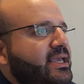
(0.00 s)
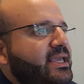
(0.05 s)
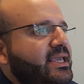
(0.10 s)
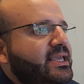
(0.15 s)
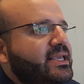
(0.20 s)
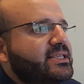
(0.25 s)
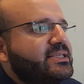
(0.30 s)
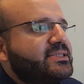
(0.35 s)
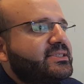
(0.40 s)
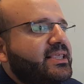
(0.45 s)

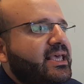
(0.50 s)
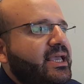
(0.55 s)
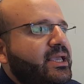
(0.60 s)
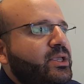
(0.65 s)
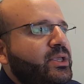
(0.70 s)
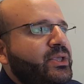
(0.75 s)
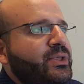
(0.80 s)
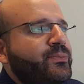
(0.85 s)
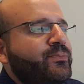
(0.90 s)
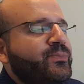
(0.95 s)
is
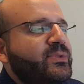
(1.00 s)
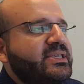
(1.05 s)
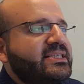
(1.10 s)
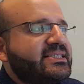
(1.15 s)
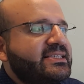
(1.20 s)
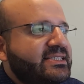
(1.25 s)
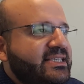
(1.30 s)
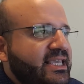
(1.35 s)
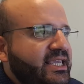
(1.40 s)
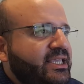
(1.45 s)
they
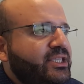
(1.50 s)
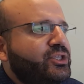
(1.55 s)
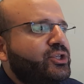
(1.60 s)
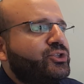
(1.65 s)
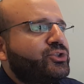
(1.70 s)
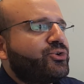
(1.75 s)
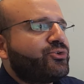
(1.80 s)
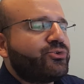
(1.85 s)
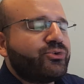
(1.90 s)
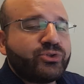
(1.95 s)
seek
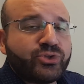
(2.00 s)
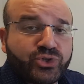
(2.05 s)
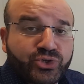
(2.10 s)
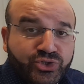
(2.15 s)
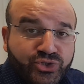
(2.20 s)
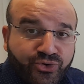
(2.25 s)
to